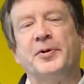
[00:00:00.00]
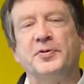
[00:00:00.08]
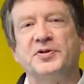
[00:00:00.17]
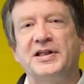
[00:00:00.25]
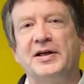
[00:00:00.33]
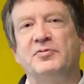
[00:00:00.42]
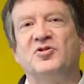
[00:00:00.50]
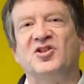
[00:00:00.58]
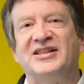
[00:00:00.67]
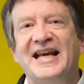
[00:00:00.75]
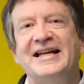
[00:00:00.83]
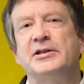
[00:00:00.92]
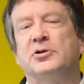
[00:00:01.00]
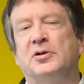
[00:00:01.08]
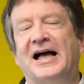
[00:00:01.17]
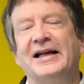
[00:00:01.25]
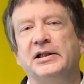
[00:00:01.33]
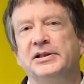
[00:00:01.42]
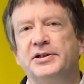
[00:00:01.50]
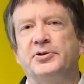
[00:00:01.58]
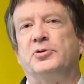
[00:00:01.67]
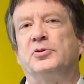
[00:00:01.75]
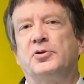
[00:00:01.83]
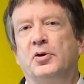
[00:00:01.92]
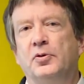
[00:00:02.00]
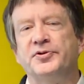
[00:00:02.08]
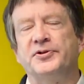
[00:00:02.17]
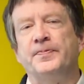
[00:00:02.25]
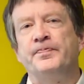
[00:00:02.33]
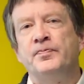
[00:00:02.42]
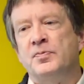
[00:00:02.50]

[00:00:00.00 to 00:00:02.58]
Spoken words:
those down to technical analytical goals.